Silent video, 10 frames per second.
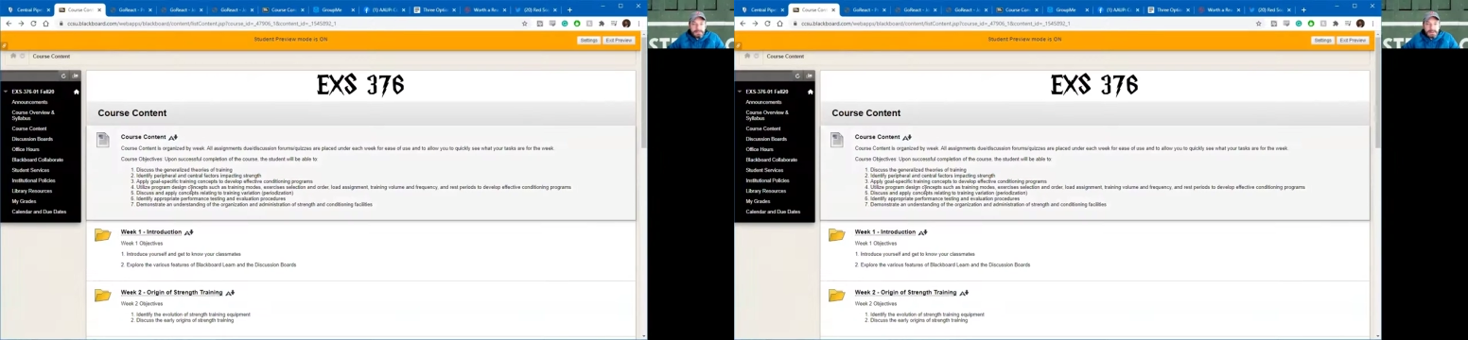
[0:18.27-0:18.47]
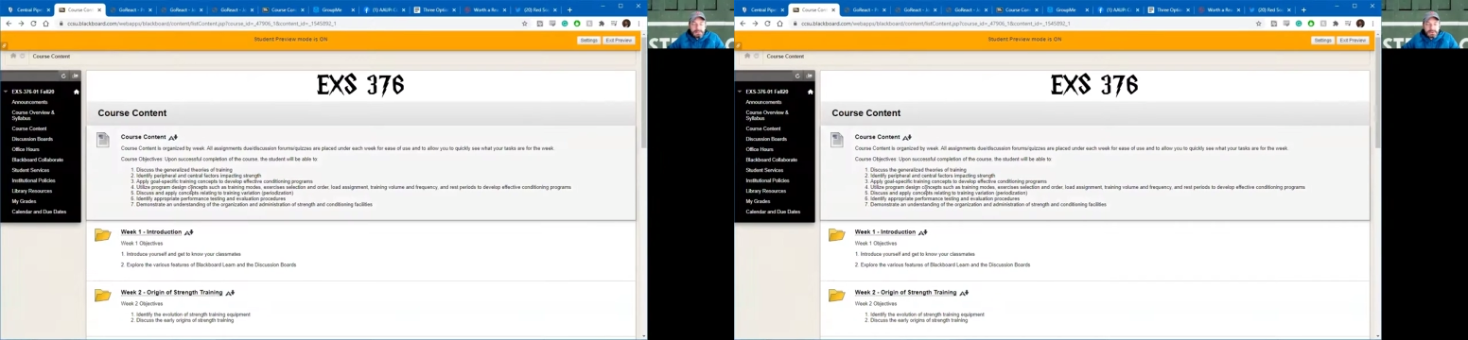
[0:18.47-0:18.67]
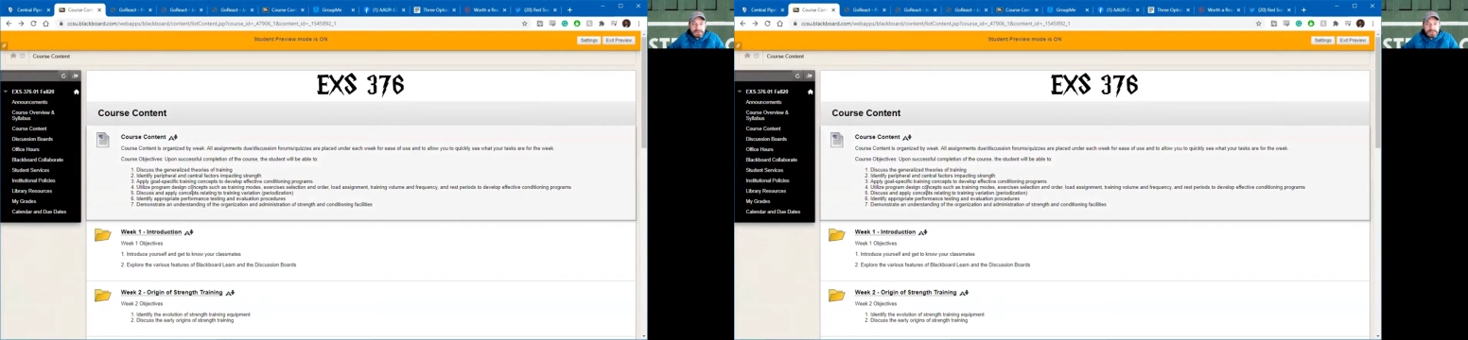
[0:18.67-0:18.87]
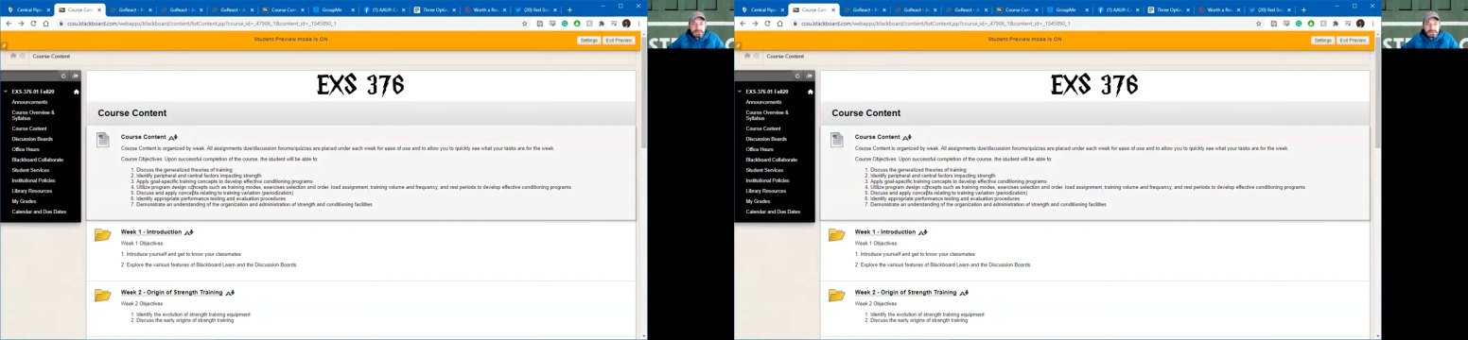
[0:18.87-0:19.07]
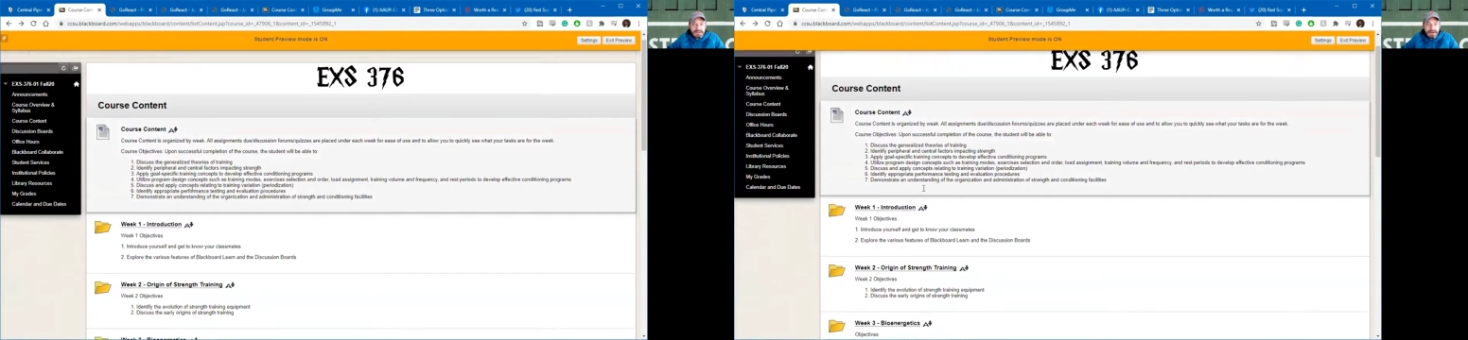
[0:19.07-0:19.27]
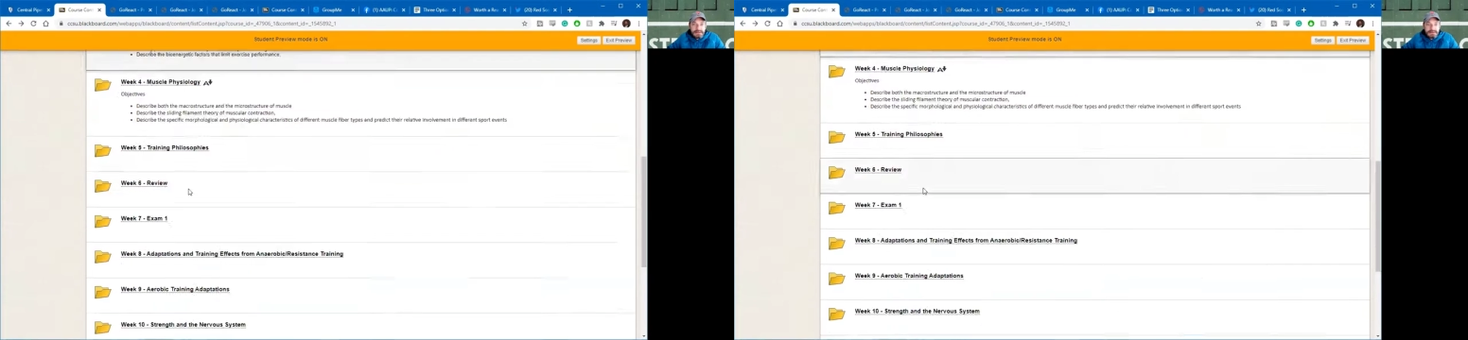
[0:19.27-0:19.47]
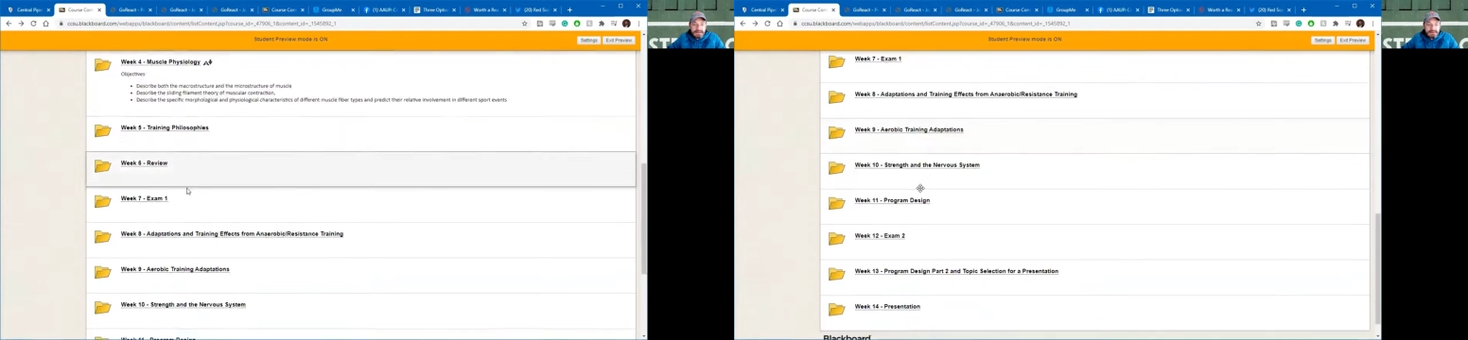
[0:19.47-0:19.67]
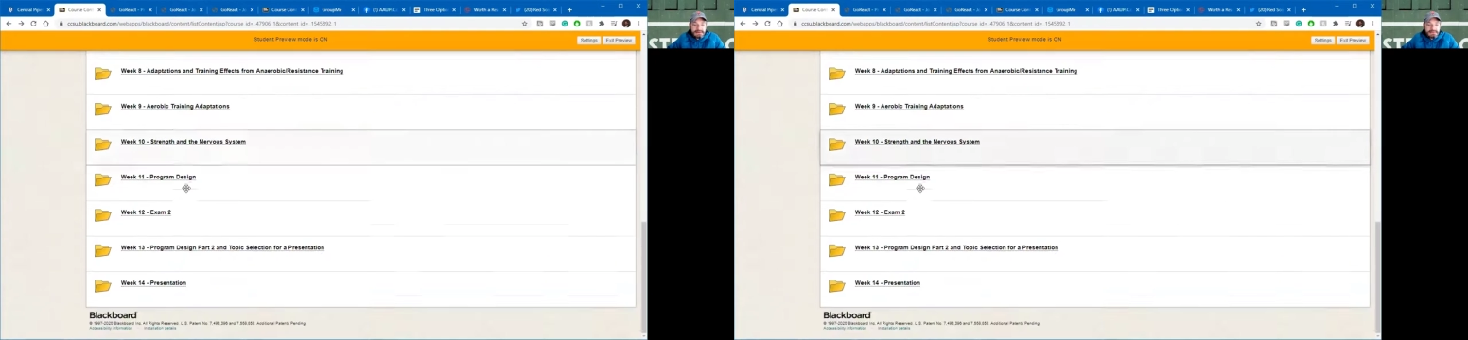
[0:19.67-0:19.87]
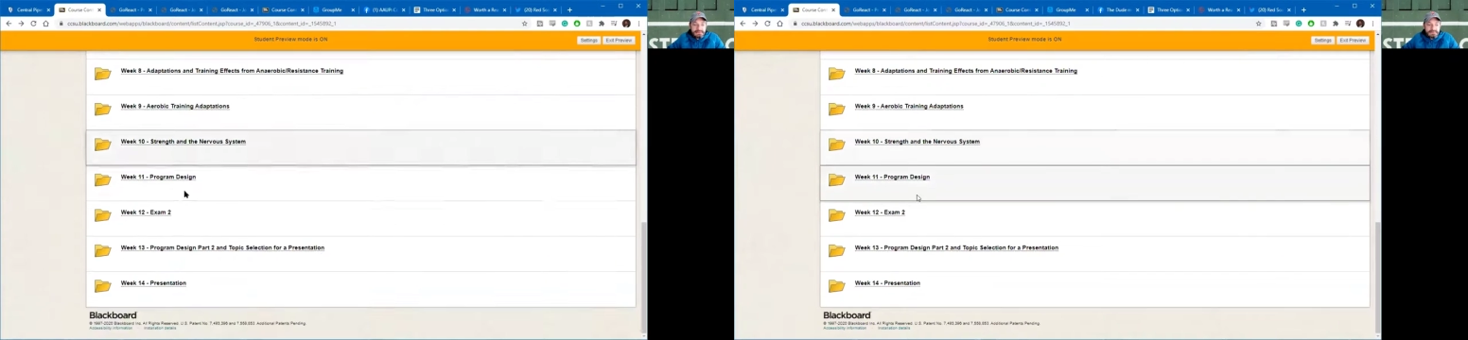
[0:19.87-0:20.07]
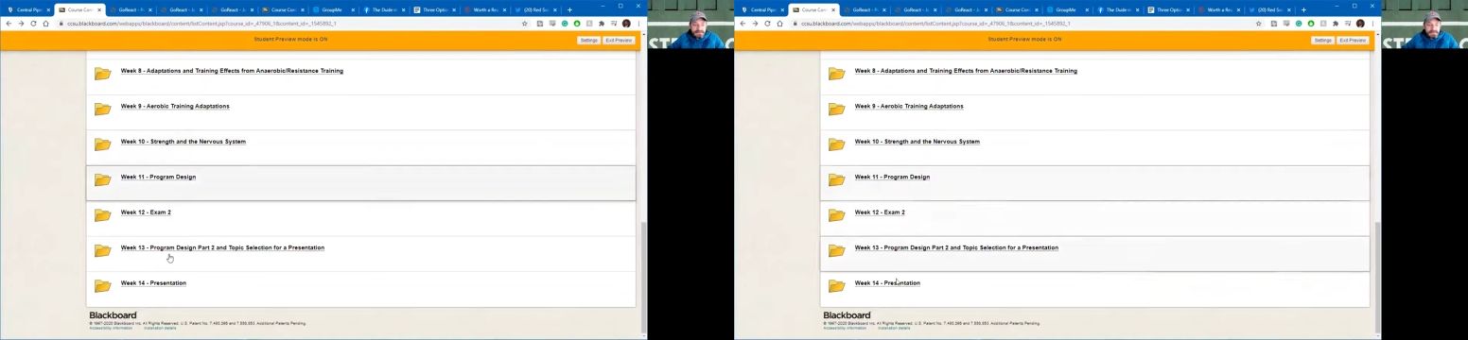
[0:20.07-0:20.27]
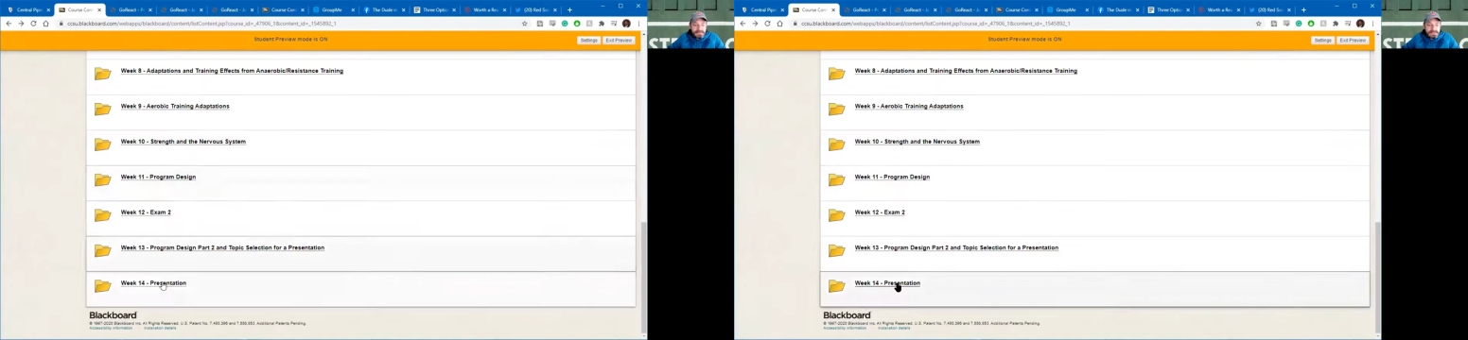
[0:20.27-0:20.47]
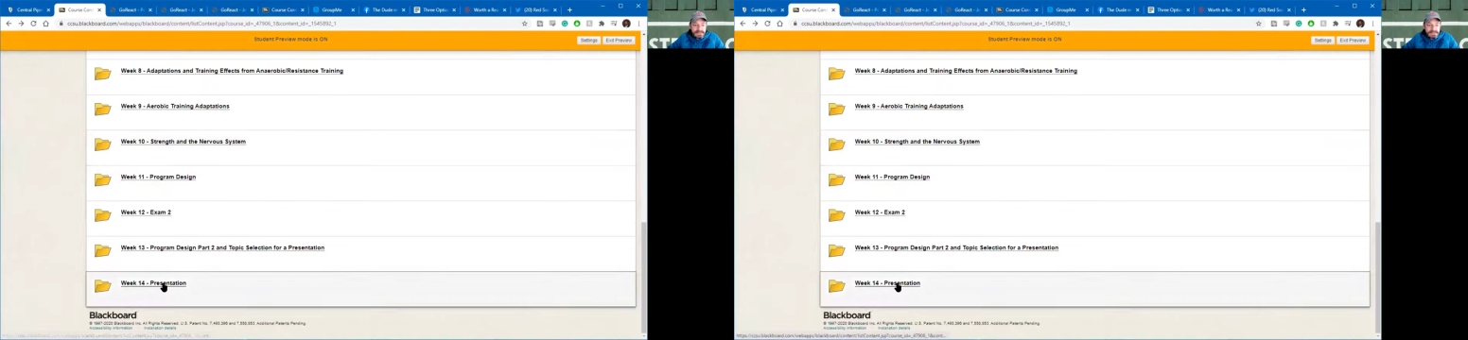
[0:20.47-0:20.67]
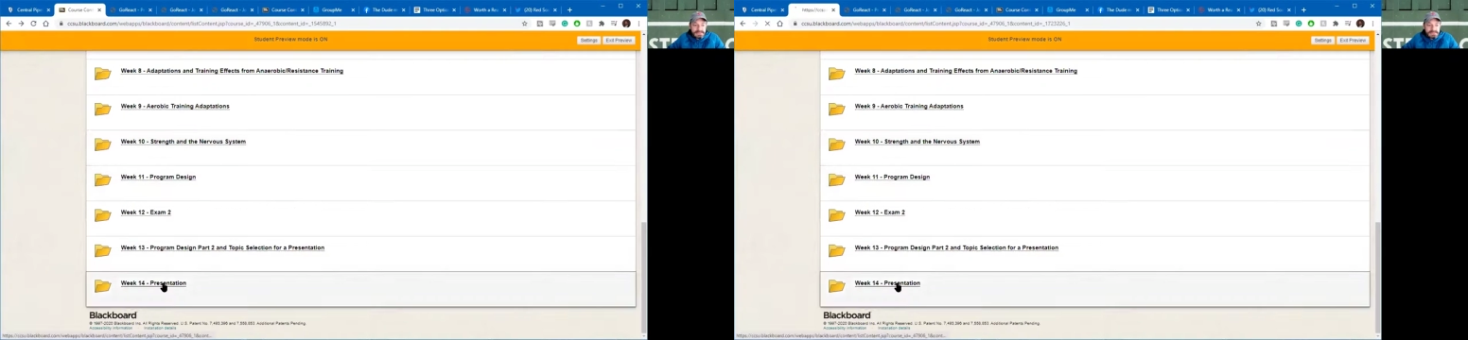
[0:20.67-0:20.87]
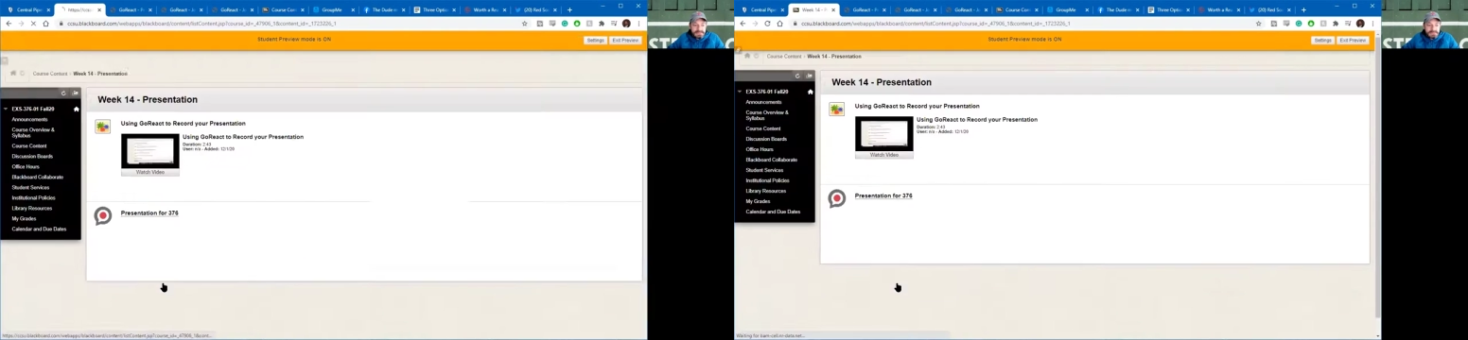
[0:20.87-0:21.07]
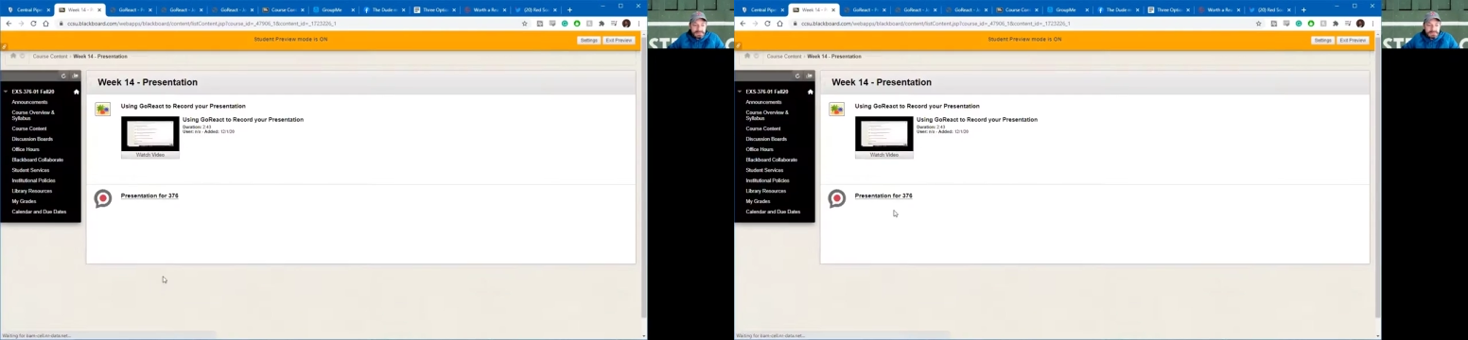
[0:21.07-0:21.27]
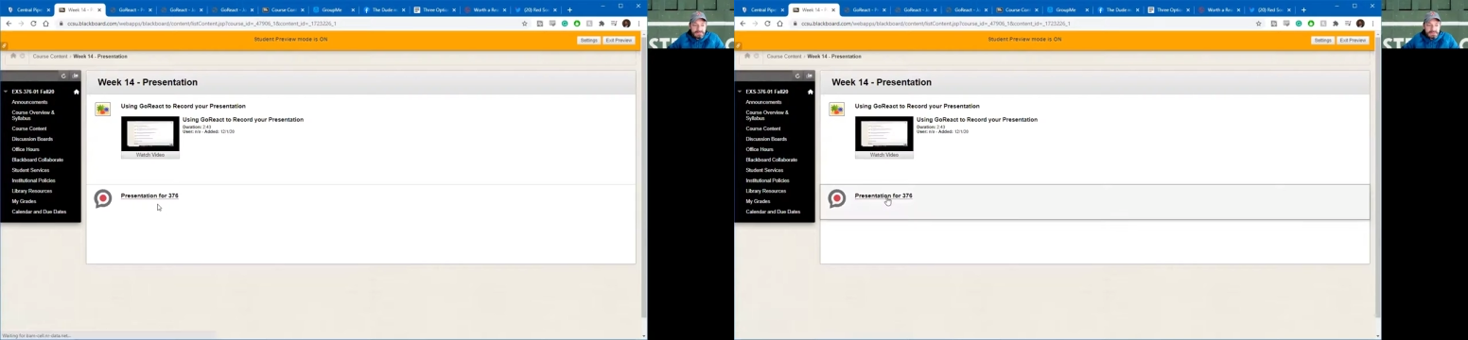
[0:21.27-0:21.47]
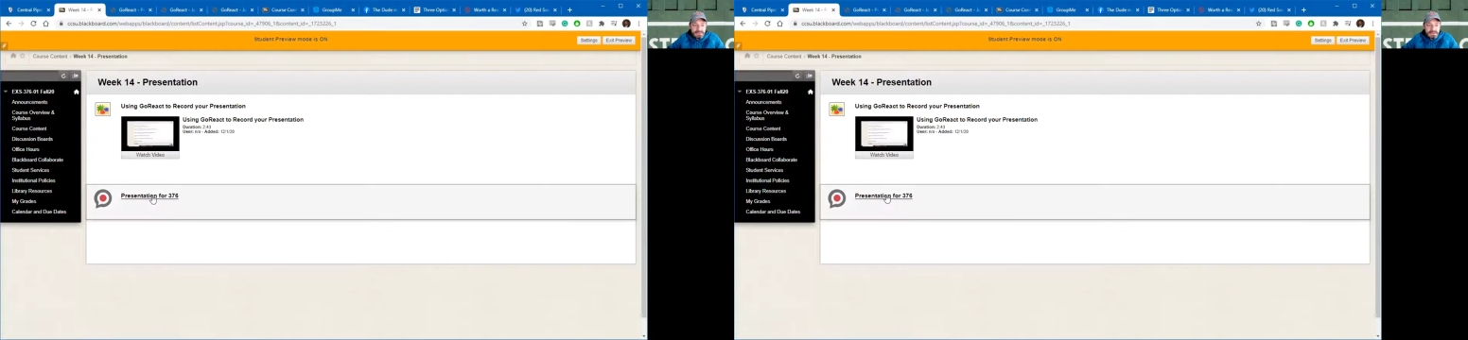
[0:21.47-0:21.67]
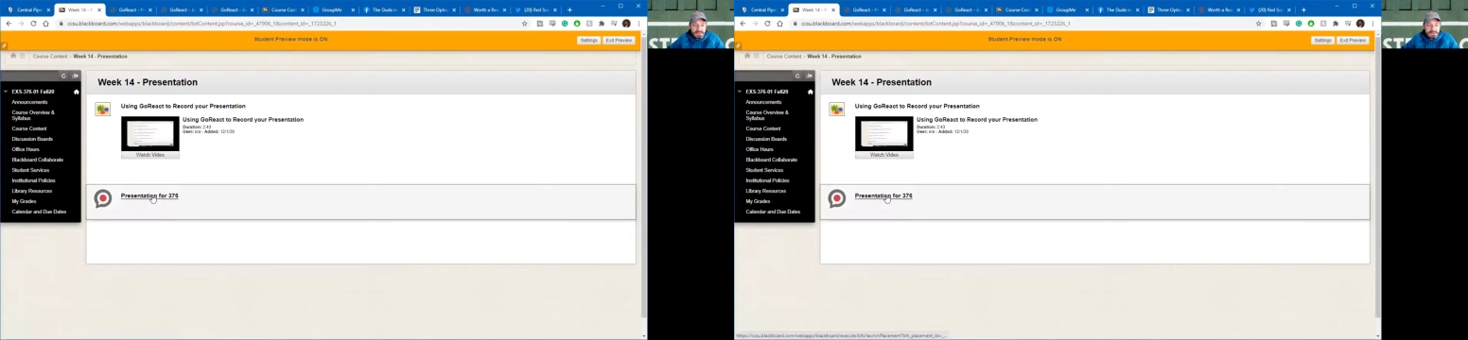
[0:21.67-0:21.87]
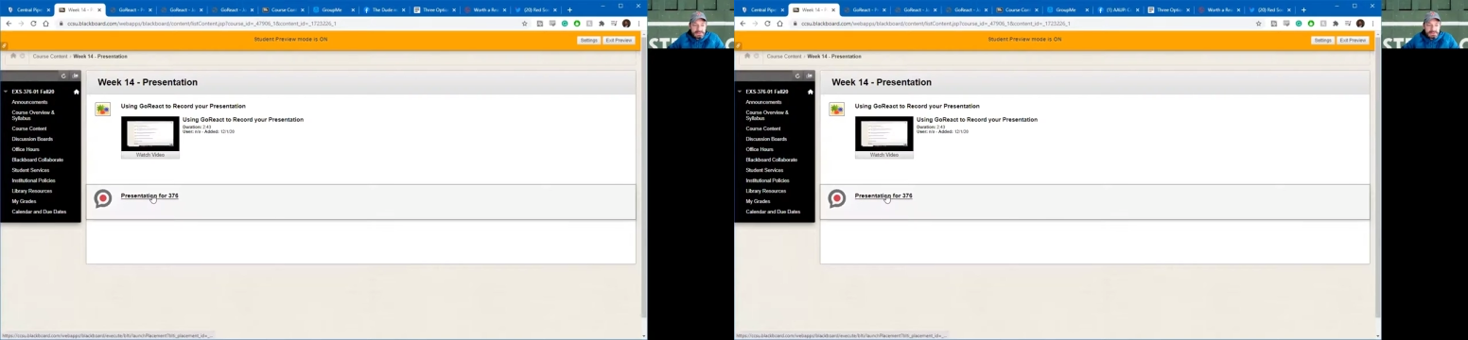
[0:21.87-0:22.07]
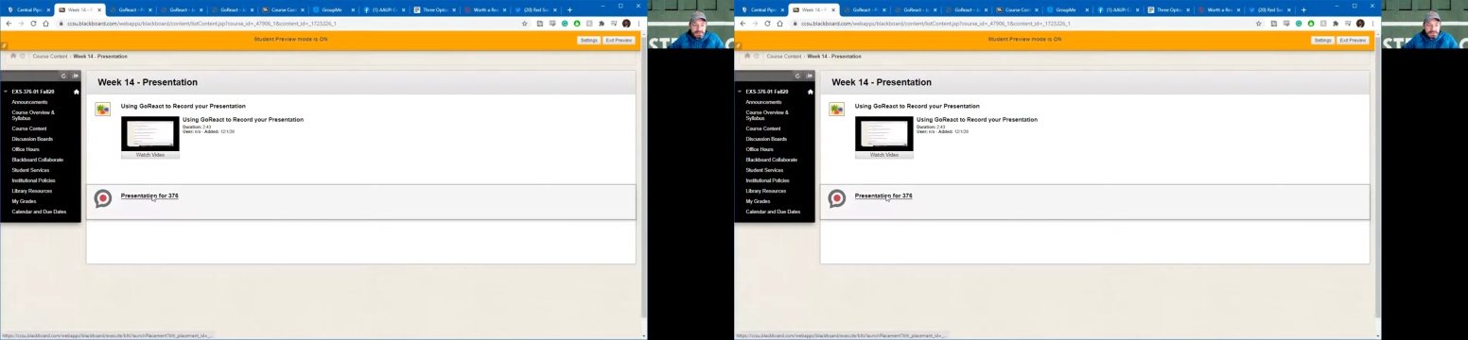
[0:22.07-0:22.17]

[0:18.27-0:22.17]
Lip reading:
Nobody's mouth can be seen.